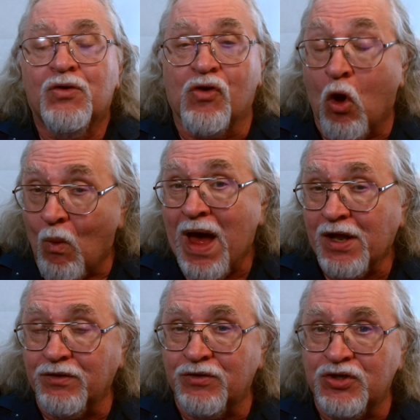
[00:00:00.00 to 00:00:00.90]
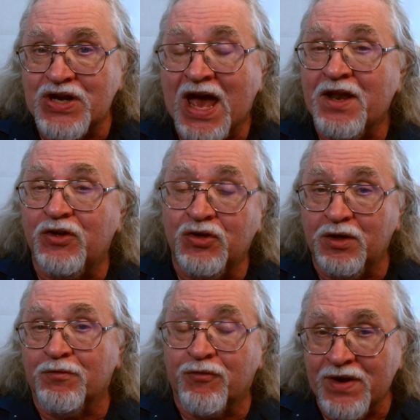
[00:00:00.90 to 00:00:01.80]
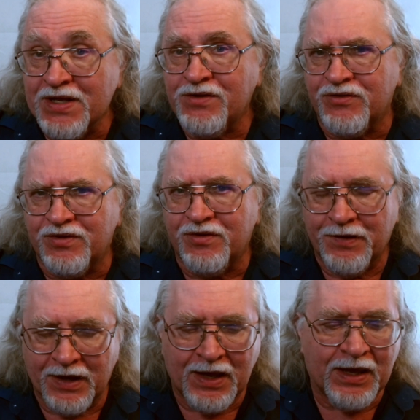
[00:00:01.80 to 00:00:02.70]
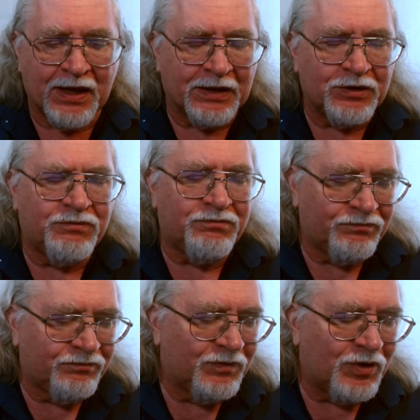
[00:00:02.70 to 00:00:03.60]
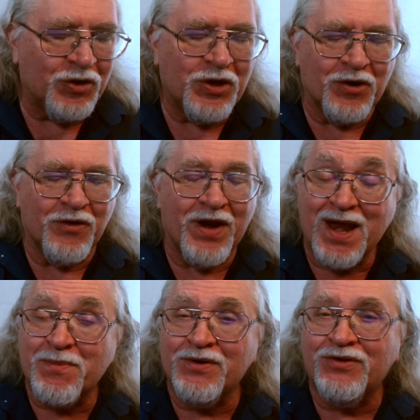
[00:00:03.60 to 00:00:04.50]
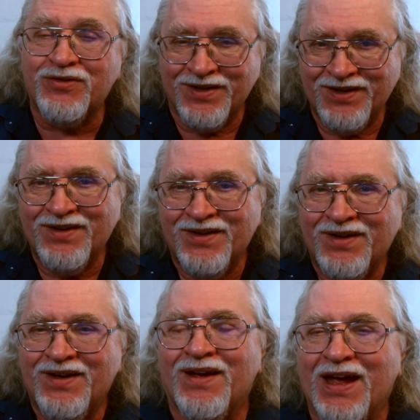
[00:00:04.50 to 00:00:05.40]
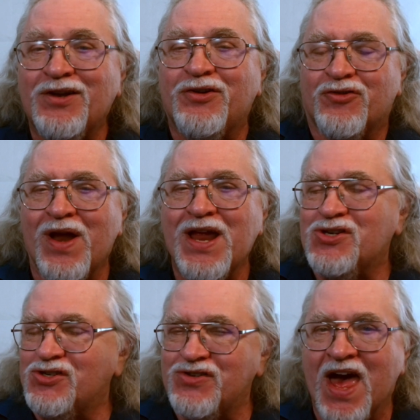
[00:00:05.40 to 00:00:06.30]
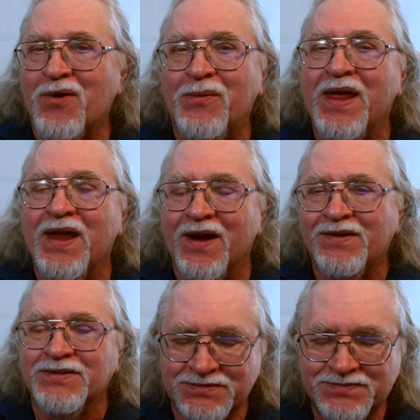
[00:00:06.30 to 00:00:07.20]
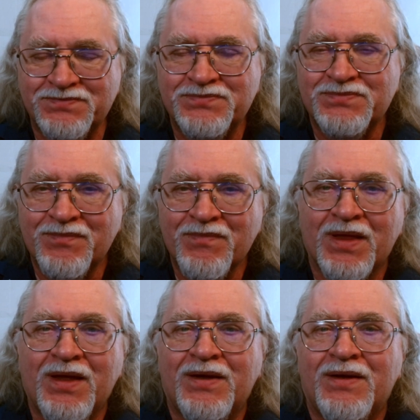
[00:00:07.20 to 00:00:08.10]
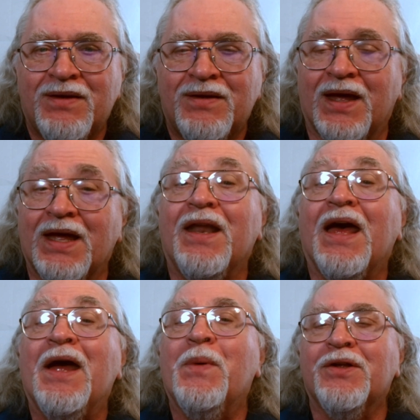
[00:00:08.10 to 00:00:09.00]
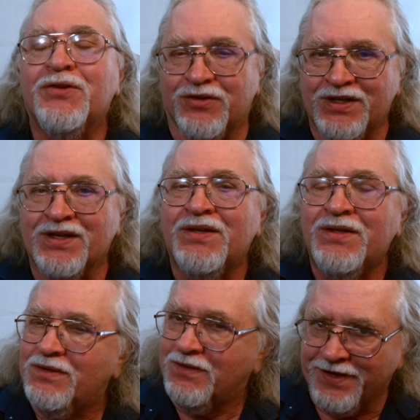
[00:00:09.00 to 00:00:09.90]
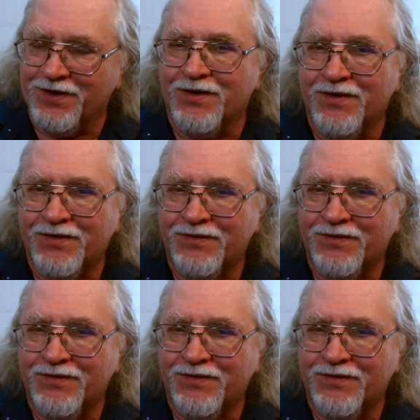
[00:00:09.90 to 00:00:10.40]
Go out and shout it to your friends, to your neighbors, and to strangers. I don't care. And I will see you later.